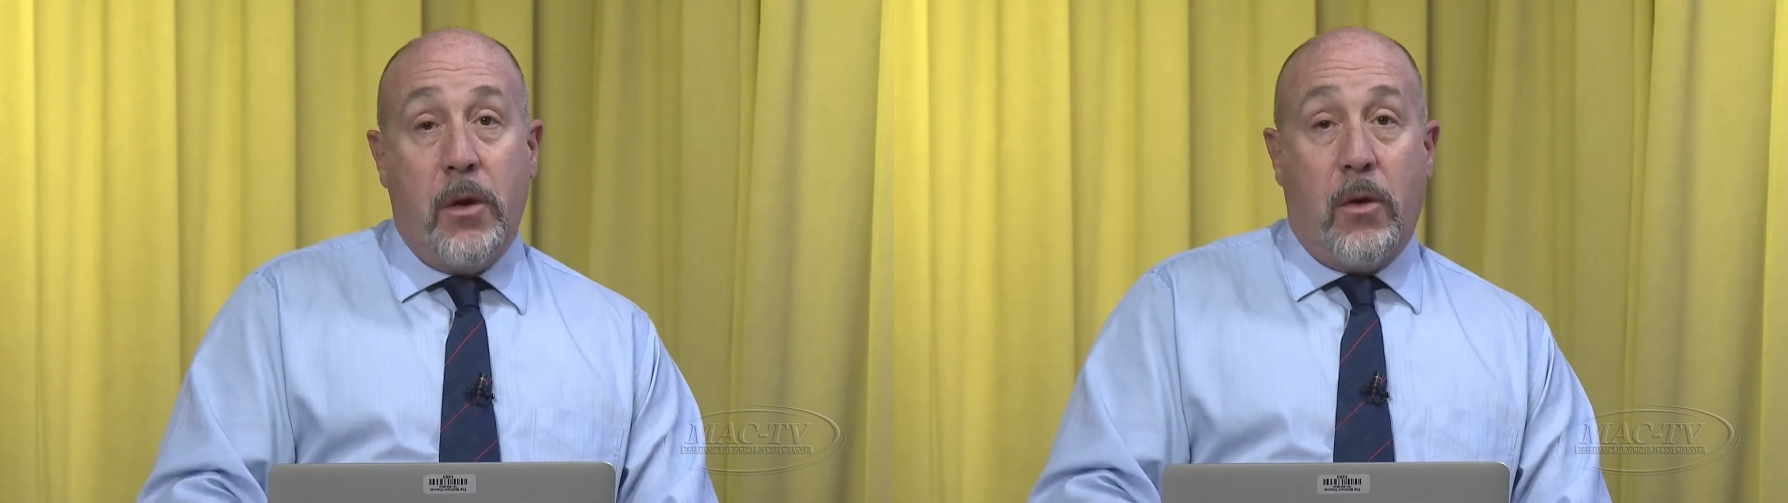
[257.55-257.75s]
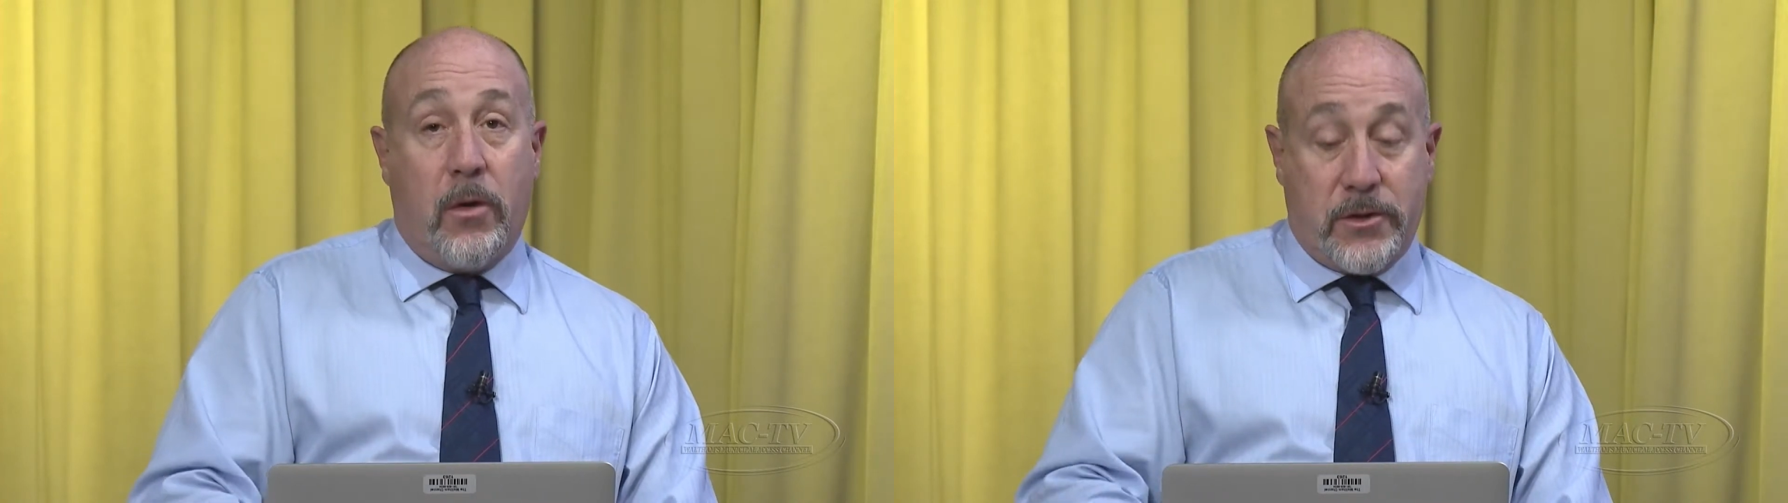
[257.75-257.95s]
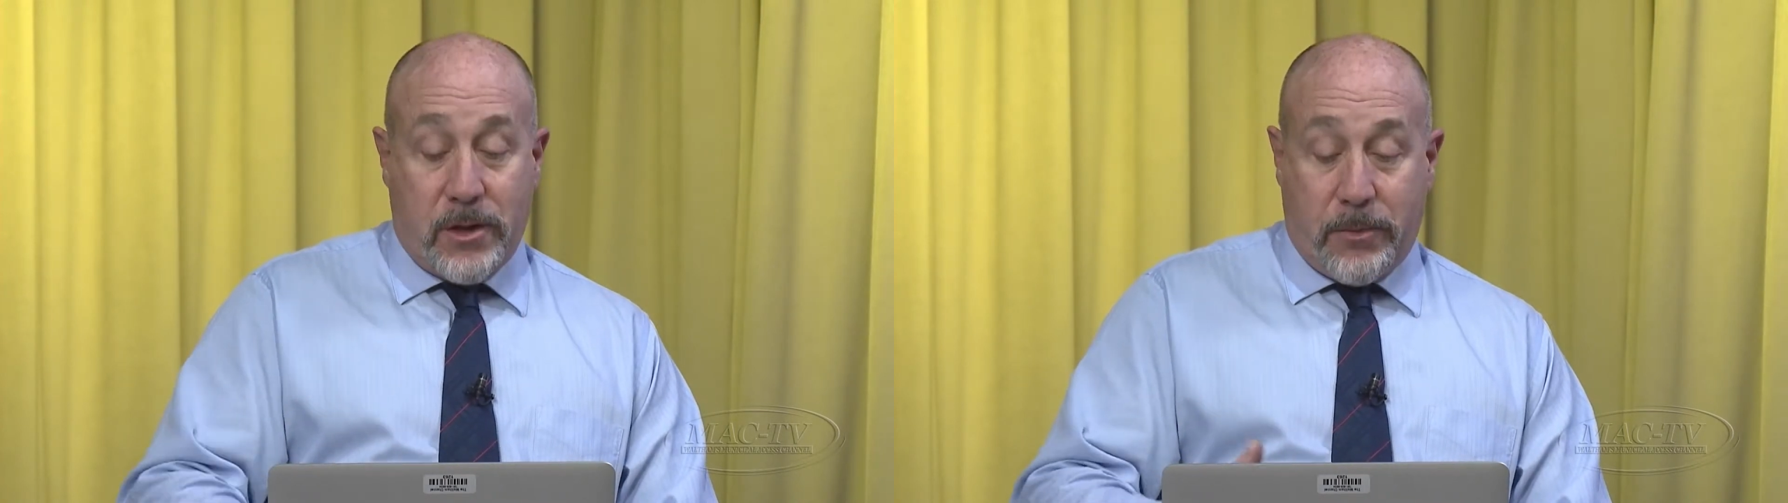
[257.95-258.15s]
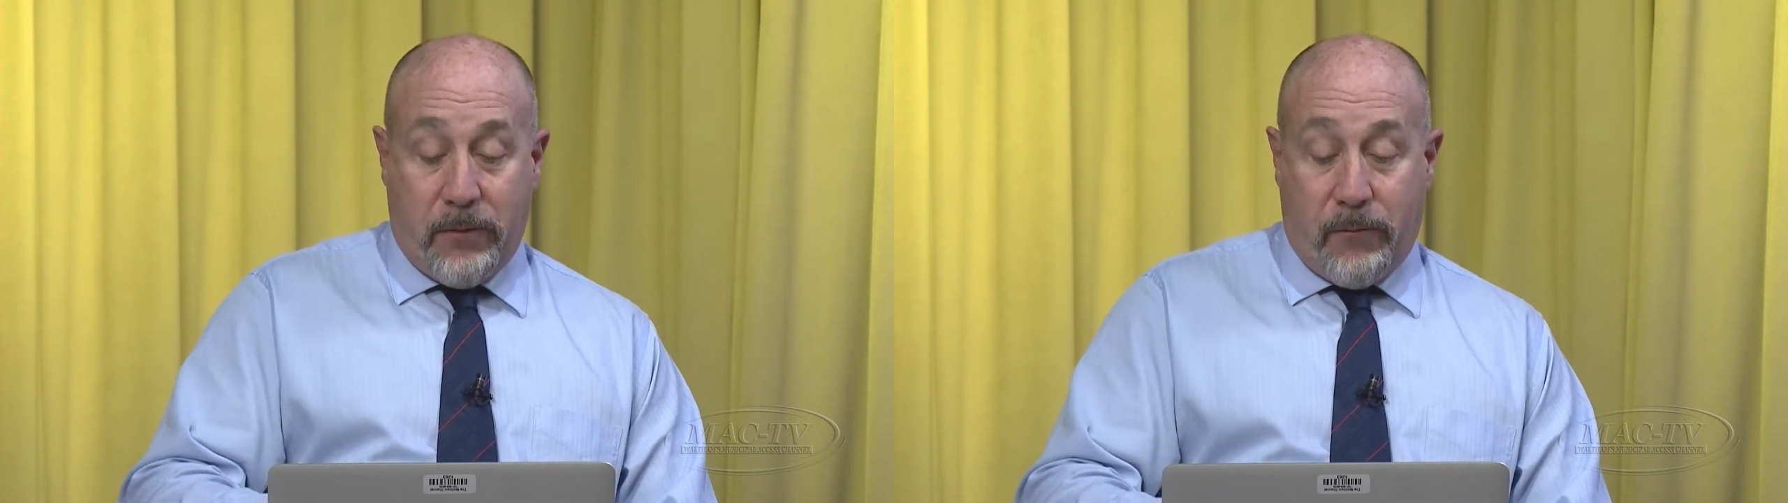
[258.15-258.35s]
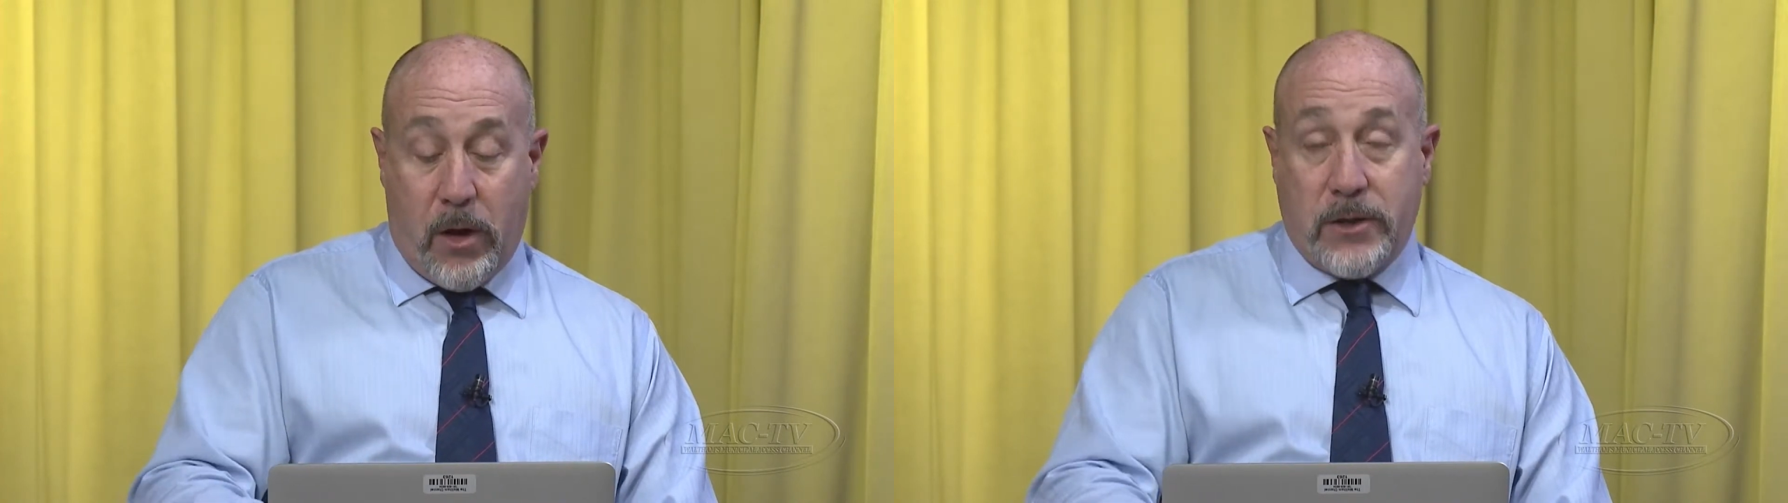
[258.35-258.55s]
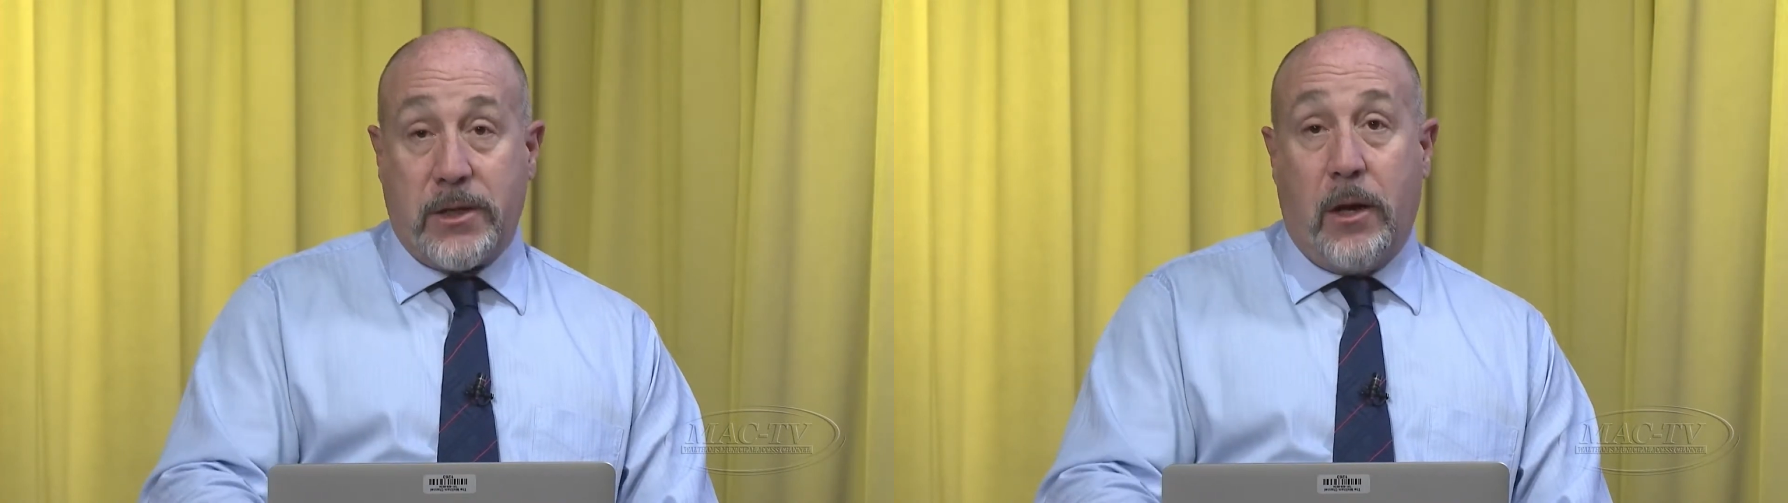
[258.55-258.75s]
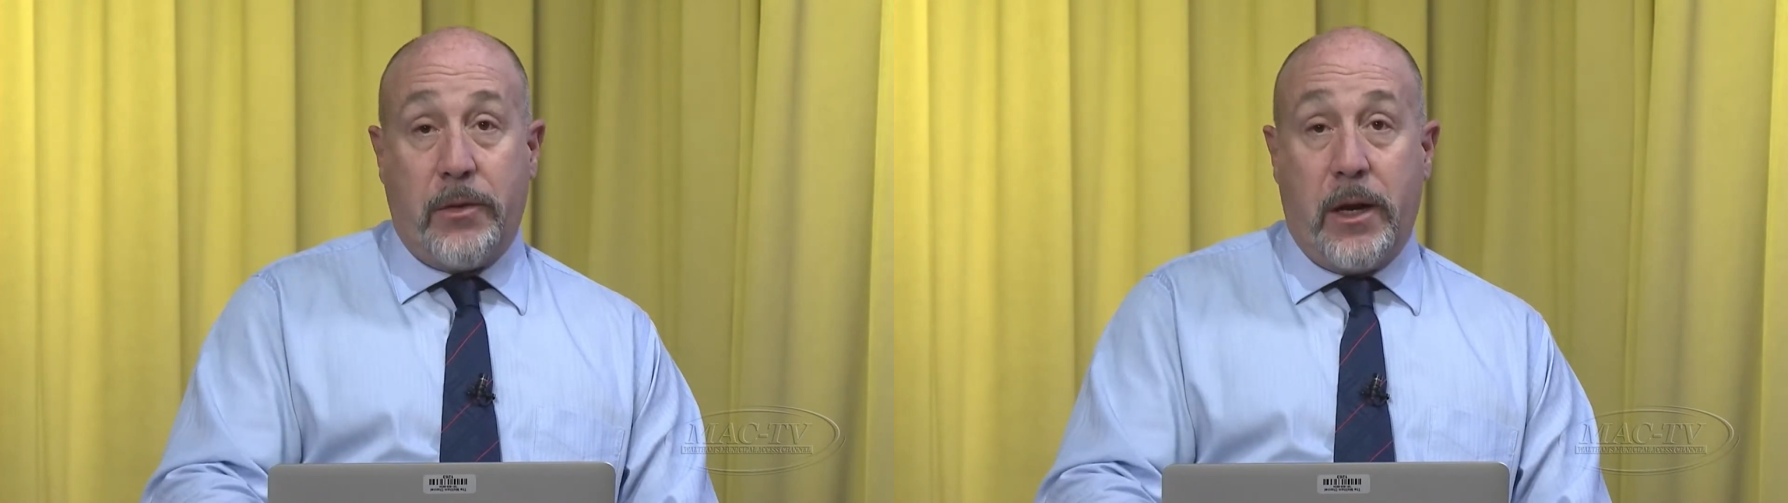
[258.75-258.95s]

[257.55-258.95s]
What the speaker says: or something faults out,